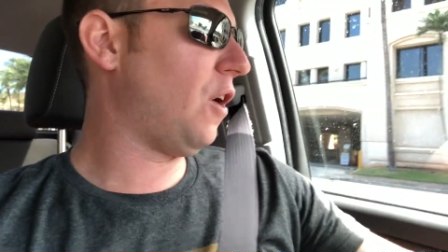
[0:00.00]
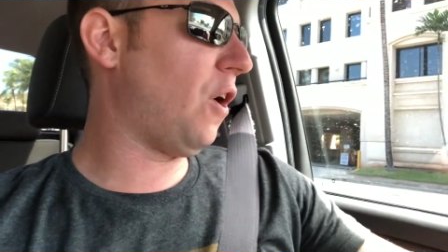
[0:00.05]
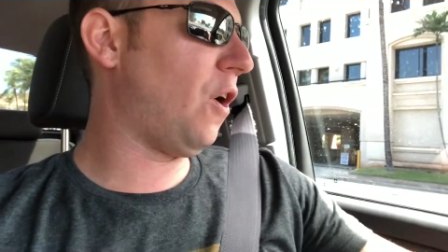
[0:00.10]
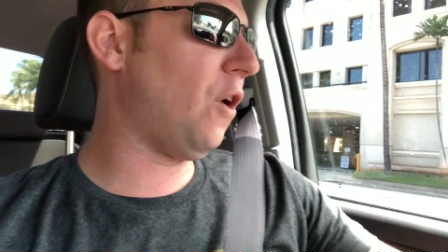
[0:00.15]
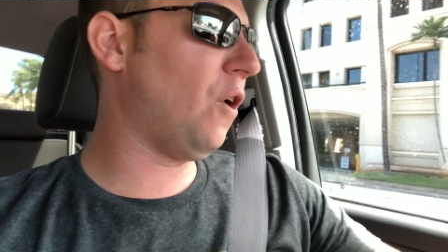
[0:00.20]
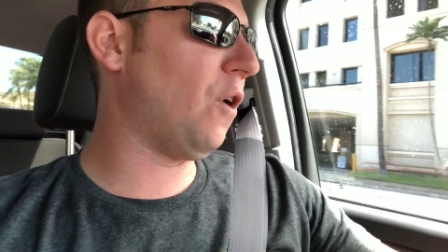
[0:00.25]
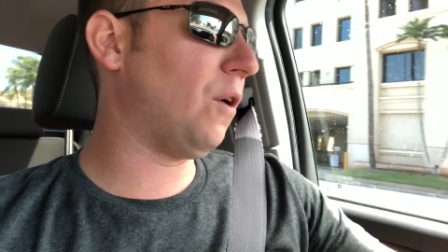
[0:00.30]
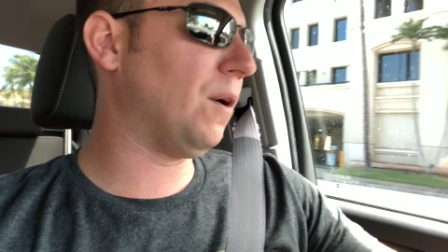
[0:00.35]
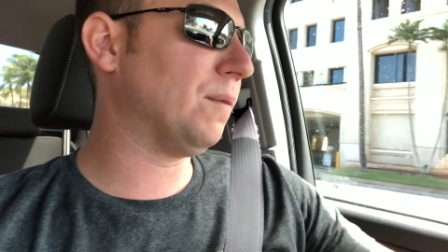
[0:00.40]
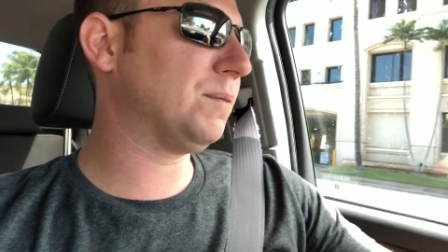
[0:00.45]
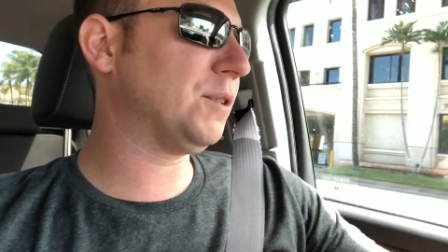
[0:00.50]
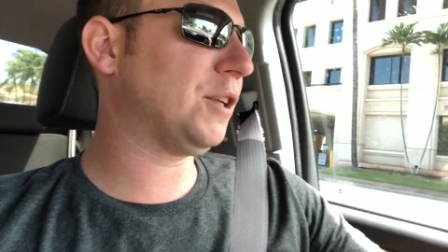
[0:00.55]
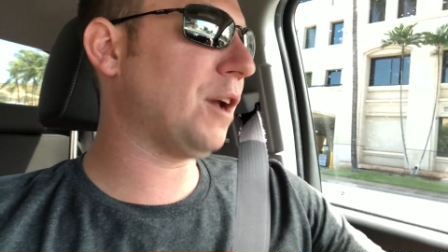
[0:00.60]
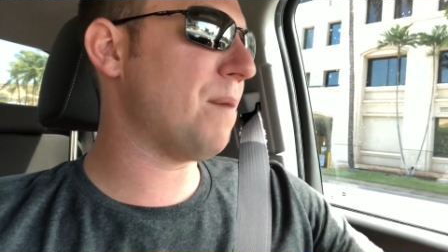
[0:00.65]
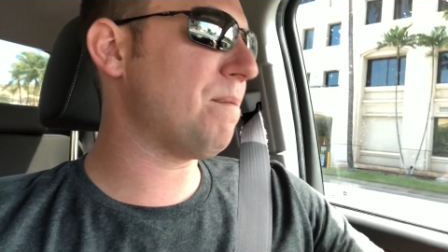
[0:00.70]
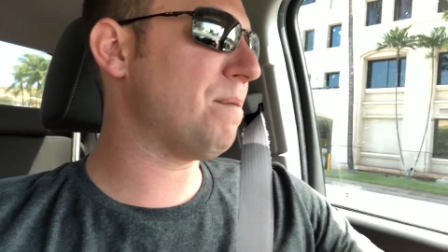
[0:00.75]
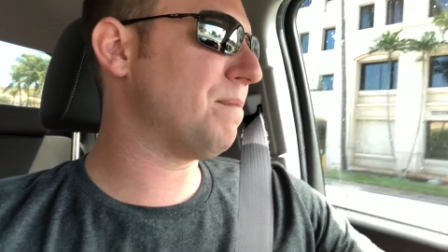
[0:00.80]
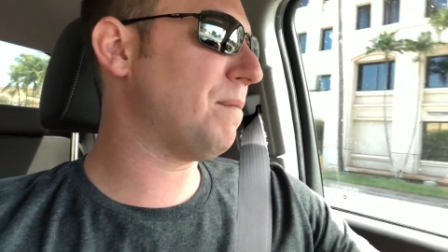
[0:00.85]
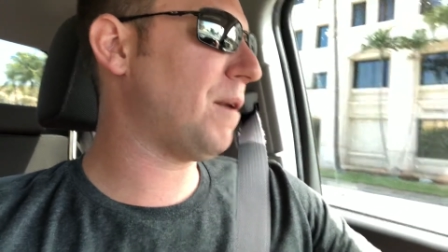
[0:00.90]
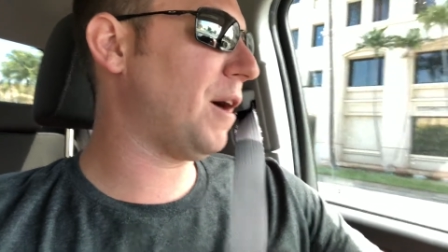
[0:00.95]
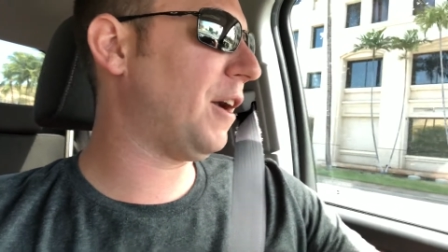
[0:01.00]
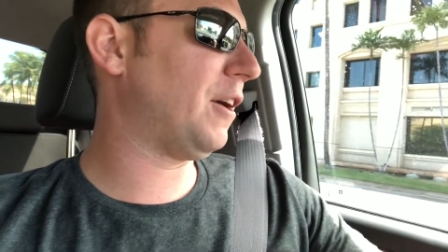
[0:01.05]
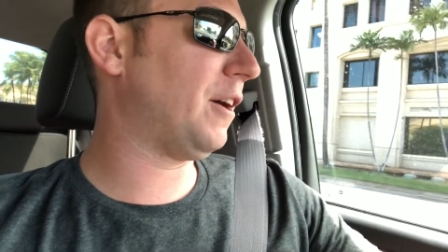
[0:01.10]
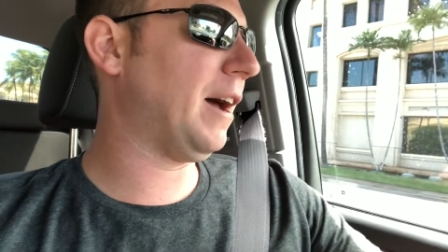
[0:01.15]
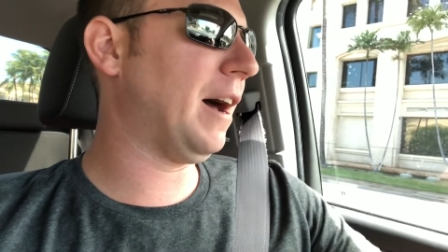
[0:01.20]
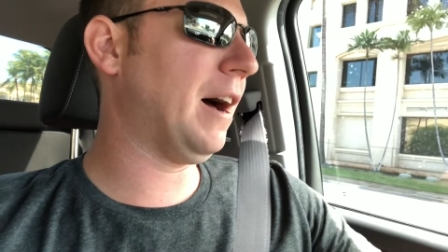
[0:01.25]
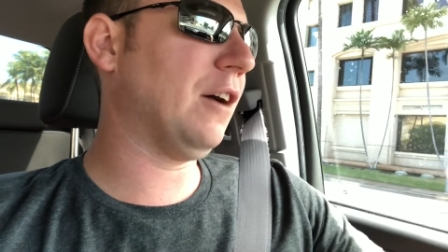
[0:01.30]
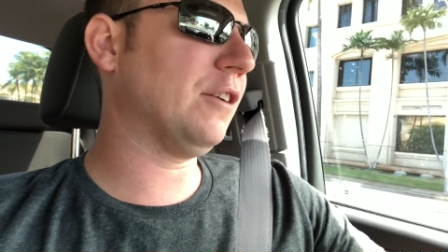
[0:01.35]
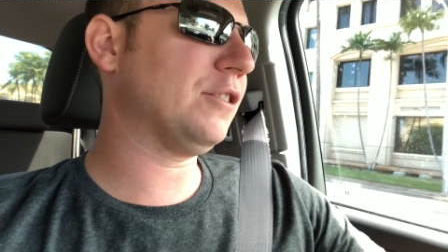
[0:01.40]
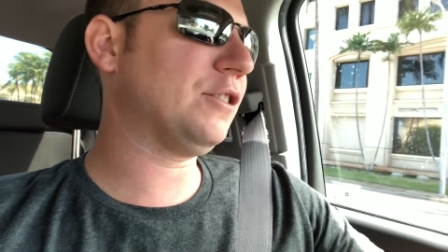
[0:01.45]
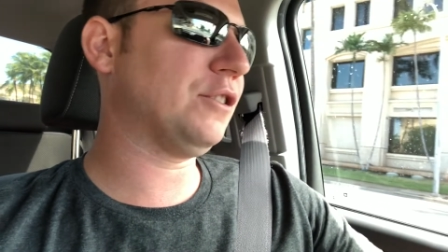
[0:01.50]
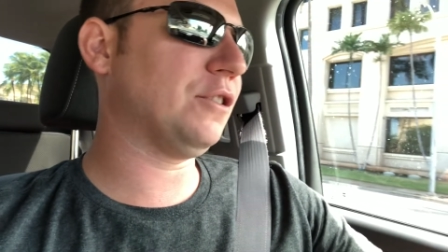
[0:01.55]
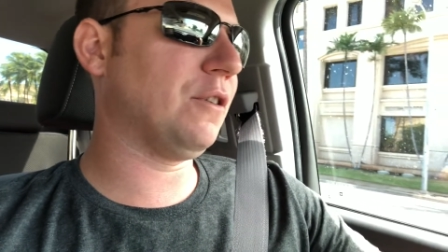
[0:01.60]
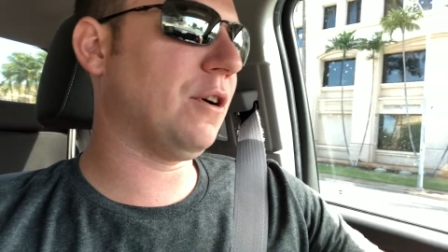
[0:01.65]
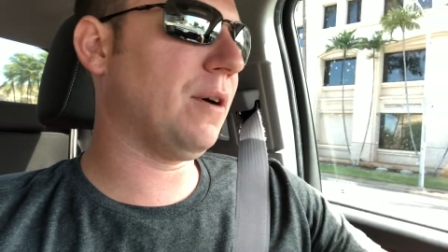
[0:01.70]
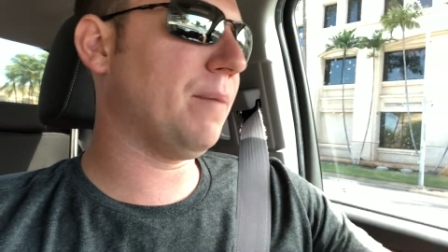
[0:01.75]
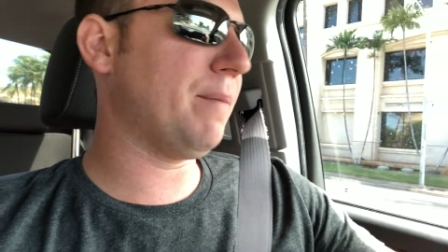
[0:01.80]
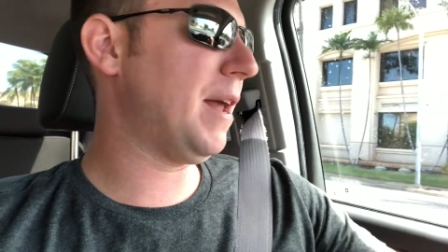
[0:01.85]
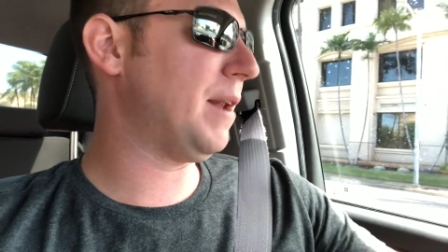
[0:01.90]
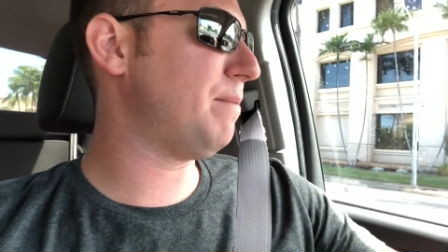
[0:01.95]
oh, I'm stopping by your house, so
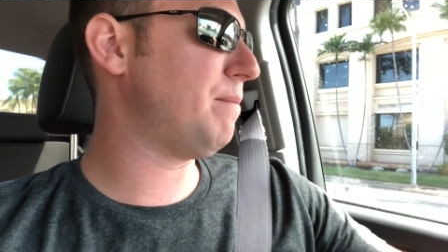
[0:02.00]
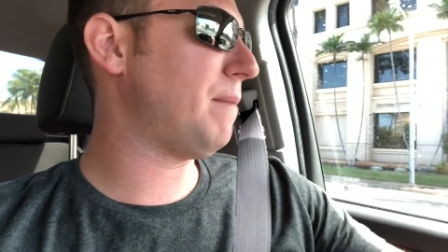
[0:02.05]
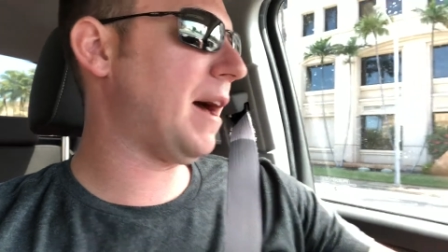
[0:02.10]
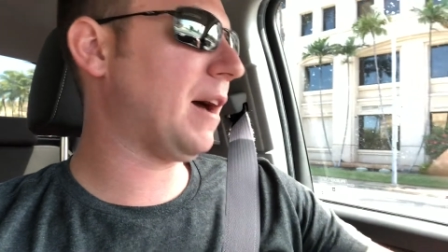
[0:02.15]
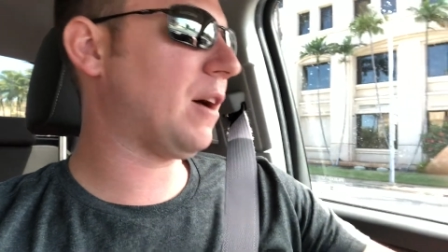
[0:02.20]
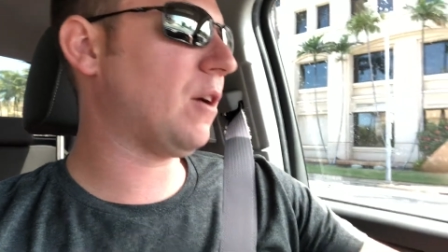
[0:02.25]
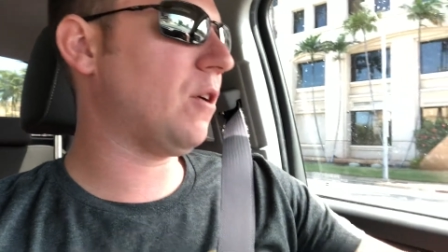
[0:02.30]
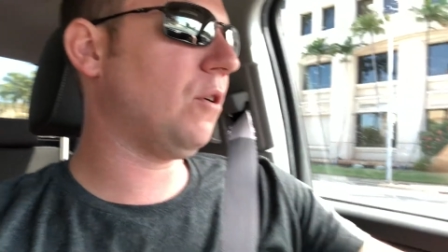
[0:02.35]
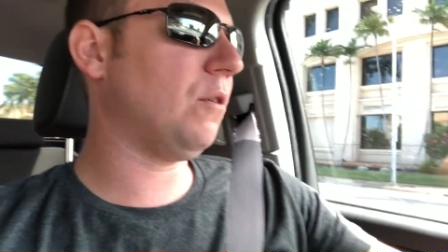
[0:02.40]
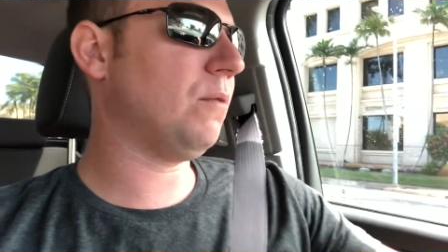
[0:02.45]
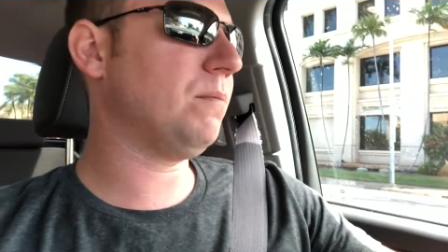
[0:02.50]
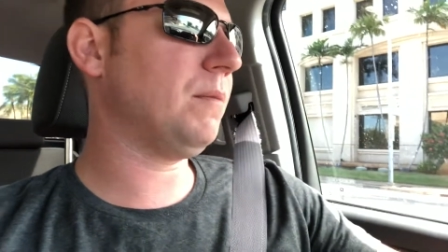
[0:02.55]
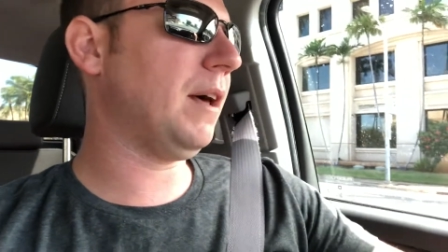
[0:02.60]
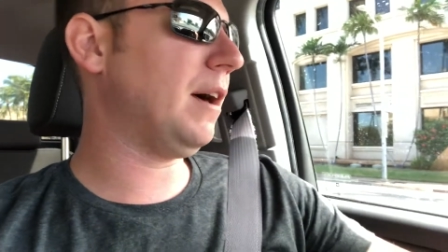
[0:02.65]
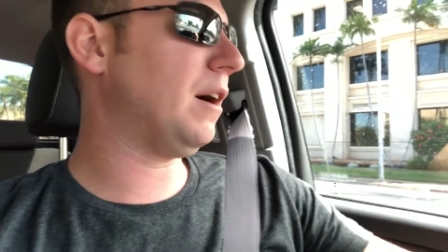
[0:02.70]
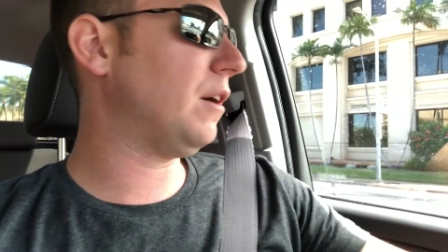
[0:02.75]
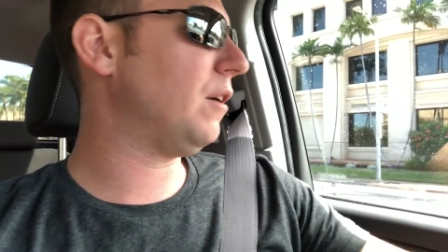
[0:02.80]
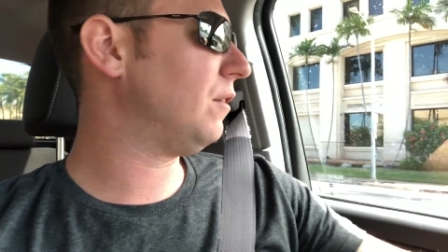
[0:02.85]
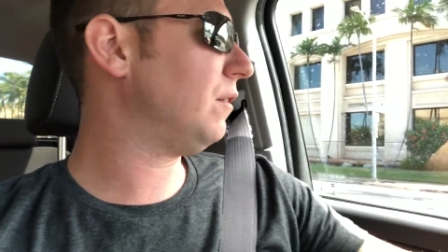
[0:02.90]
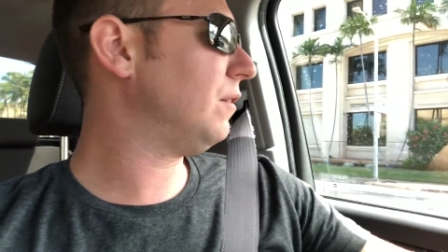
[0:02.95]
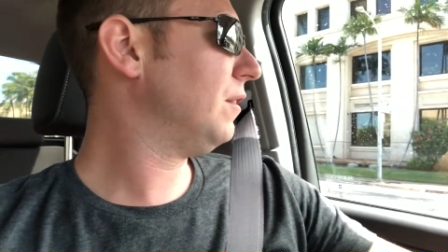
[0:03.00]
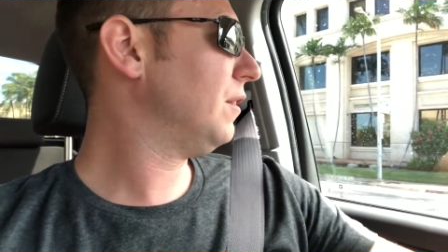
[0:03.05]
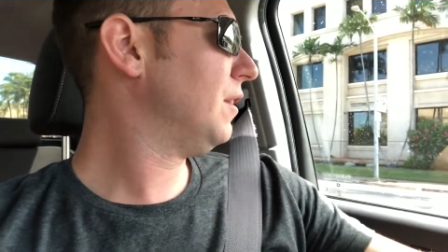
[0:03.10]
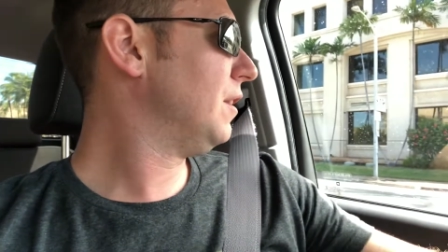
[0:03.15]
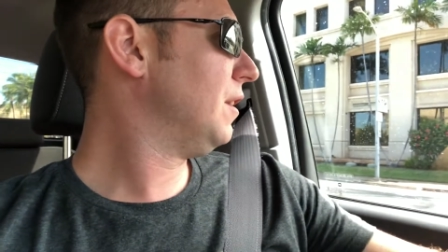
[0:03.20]
I'm heading back home now